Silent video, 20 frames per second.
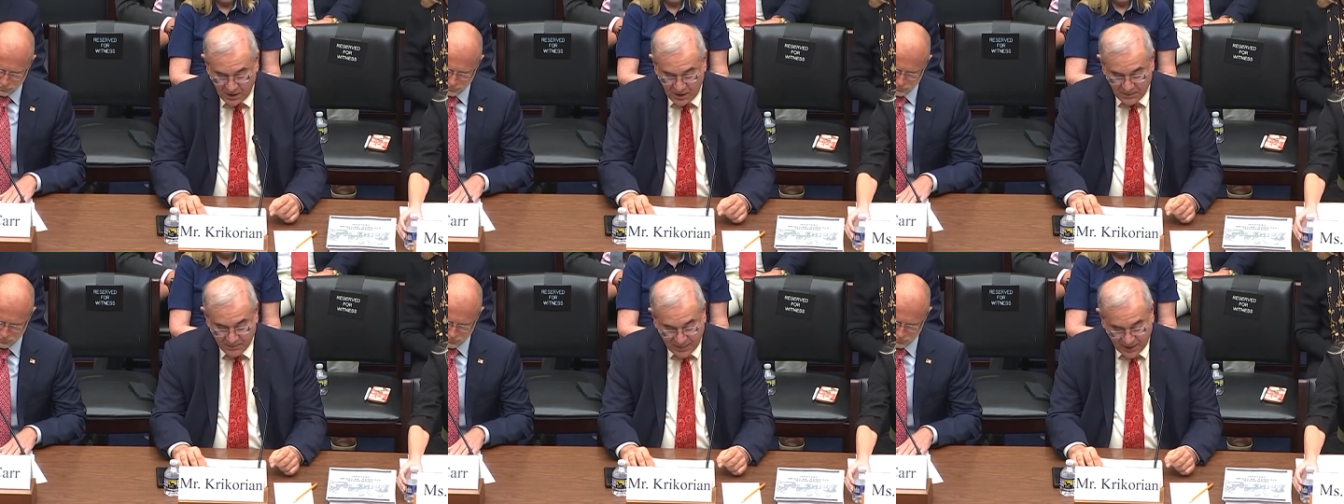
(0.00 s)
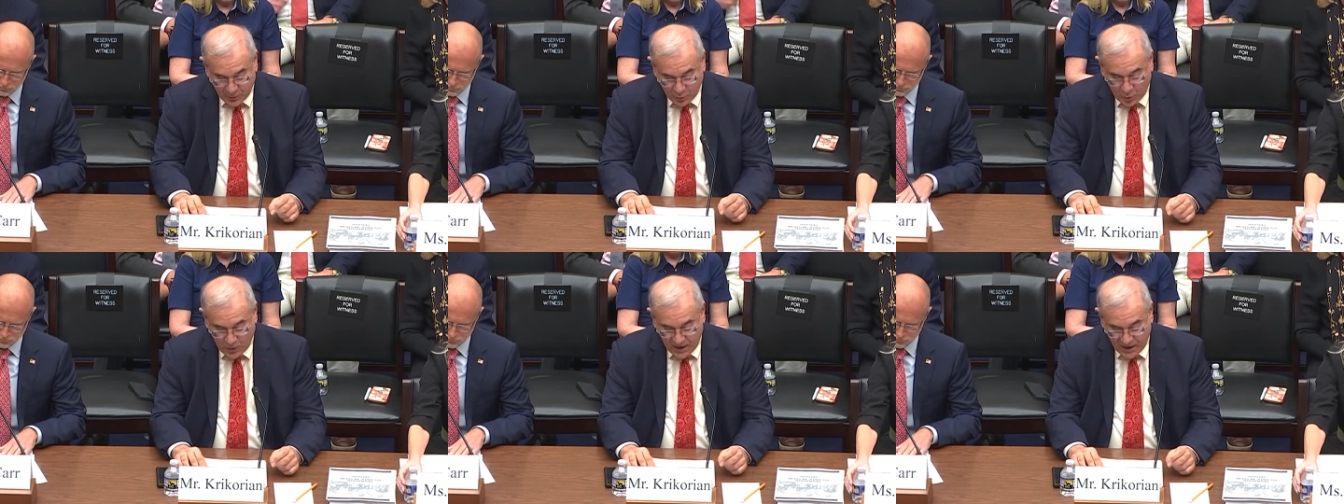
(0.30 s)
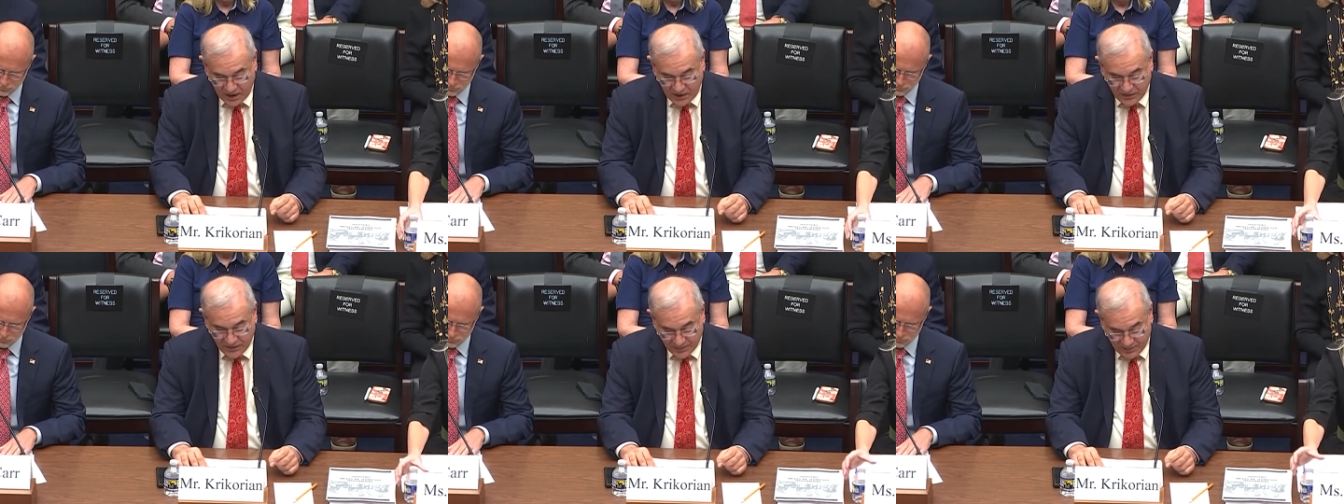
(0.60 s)
but
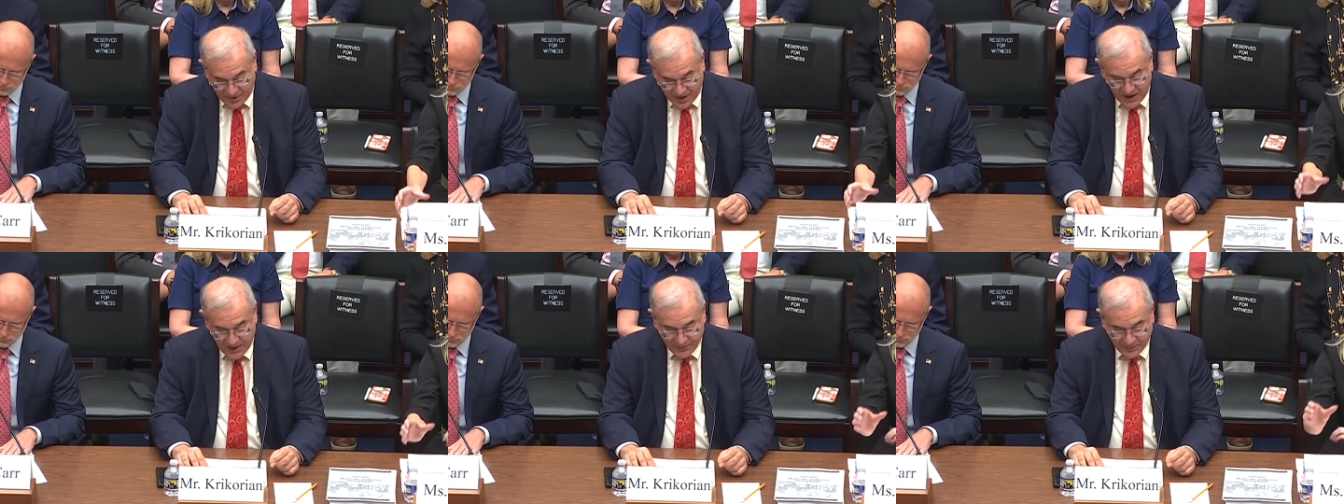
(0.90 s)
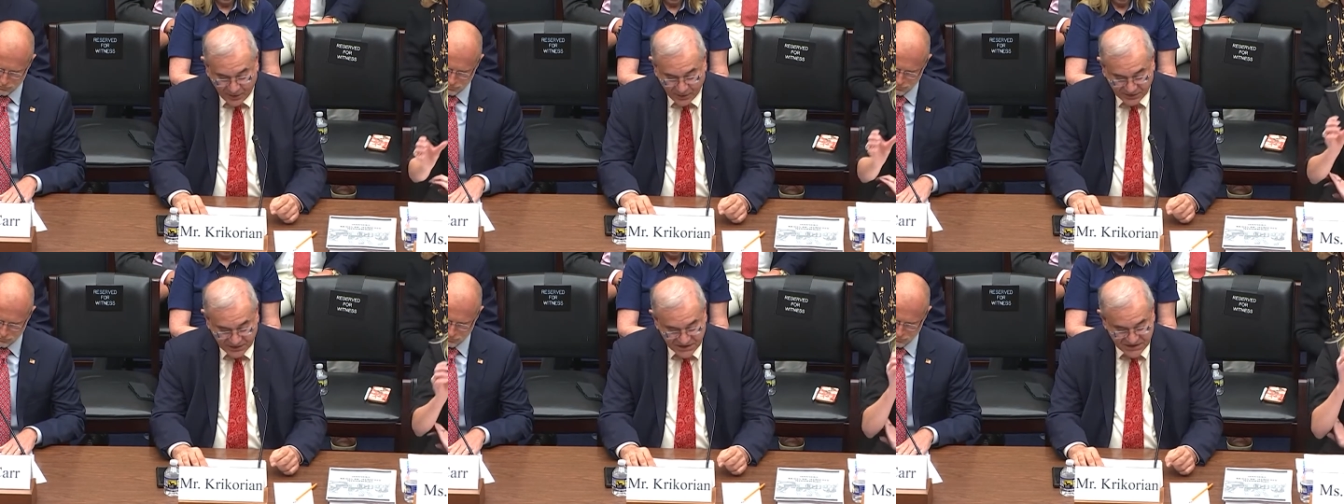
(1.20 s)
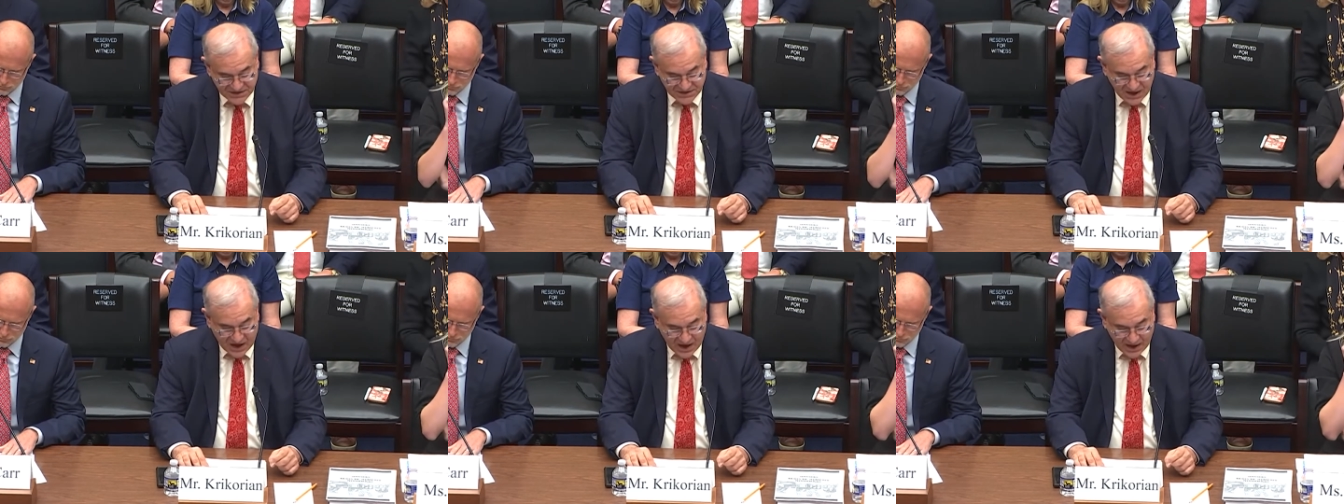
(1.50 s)
we, the people,
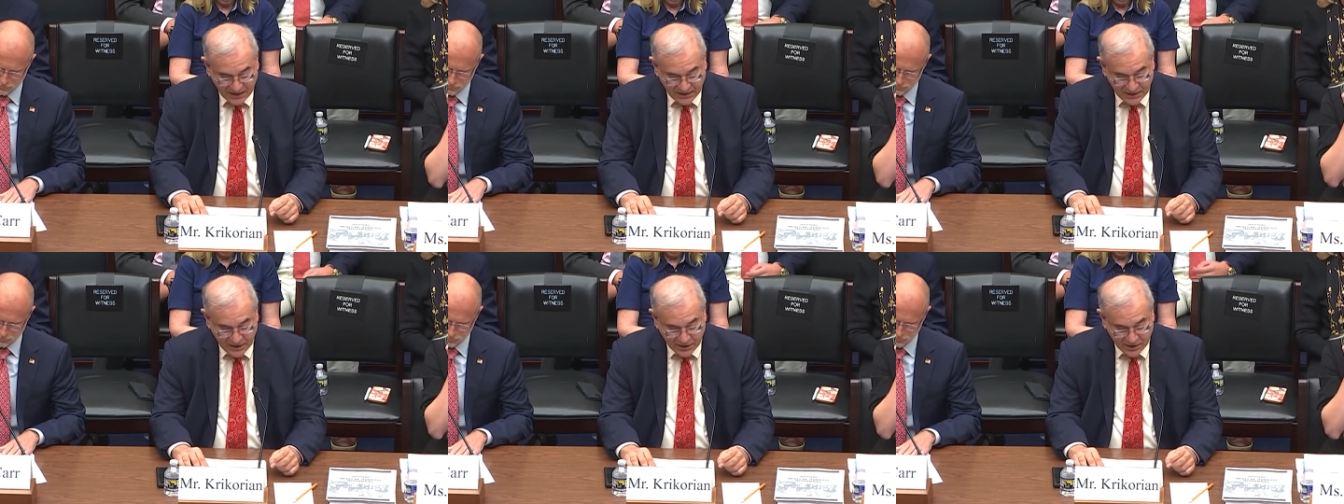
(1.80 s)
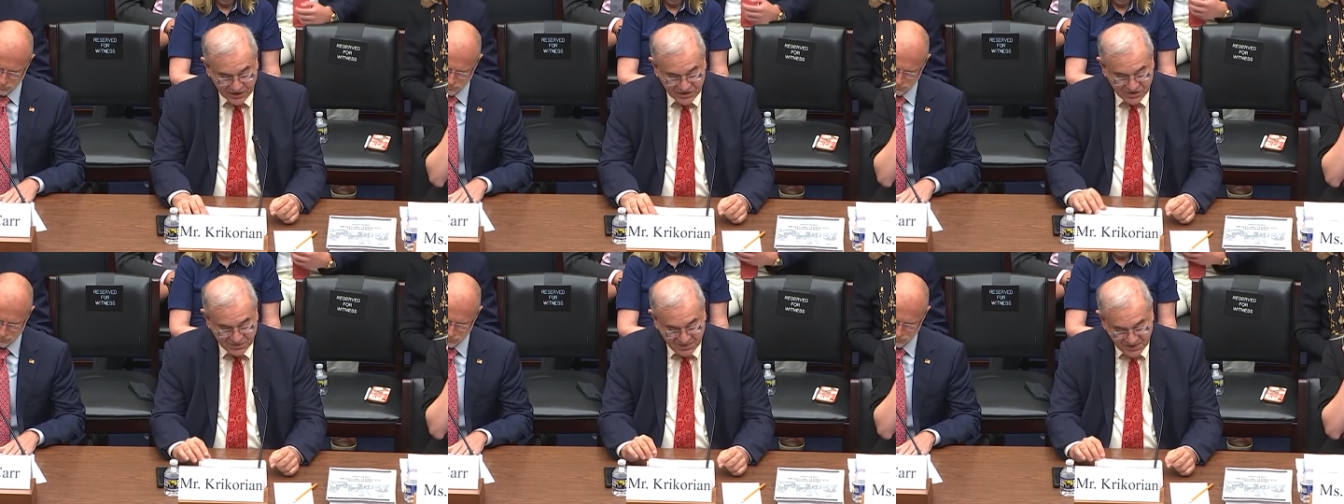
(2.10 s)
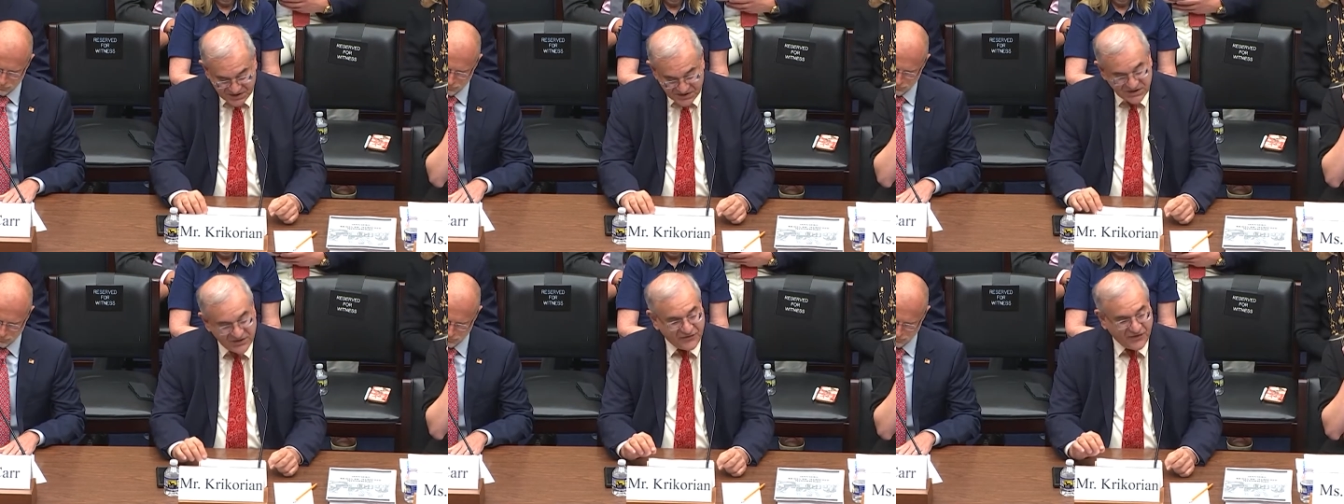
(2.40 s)
decide there are
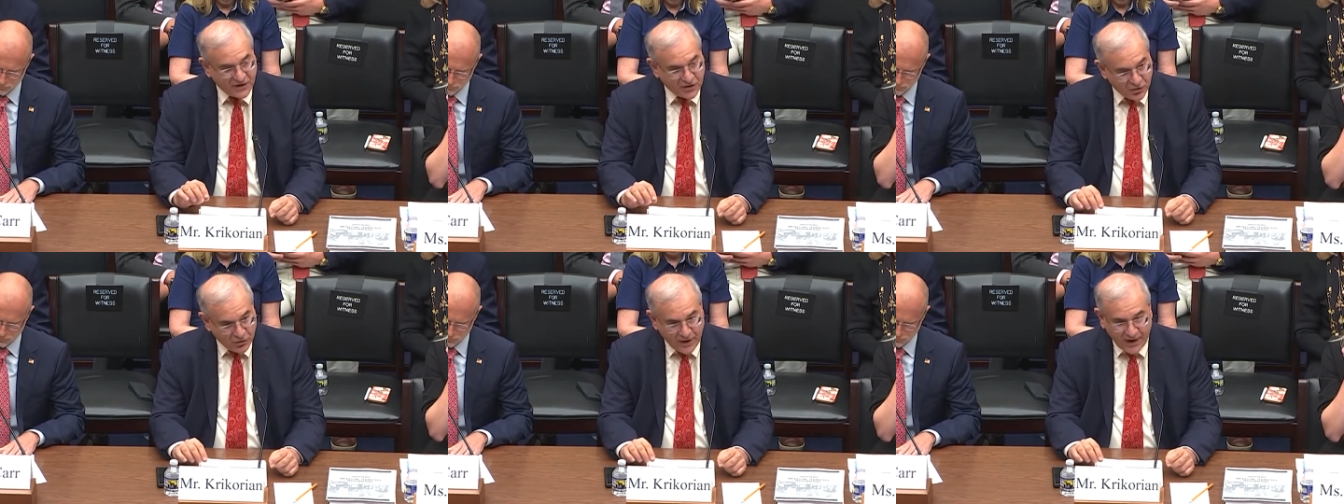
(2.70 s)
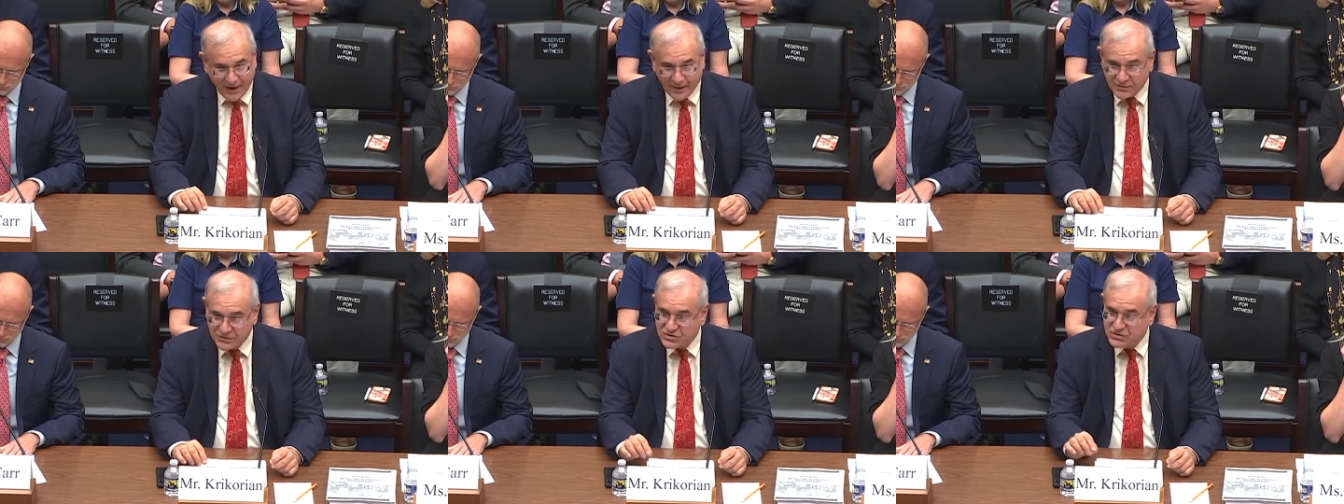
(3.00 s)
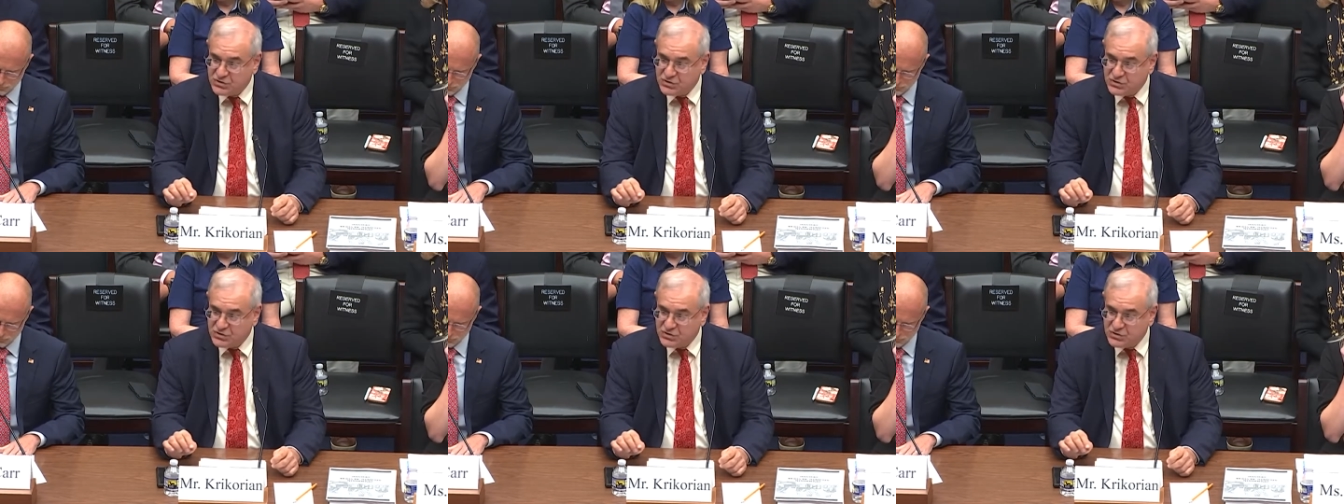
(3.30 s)
specific grounds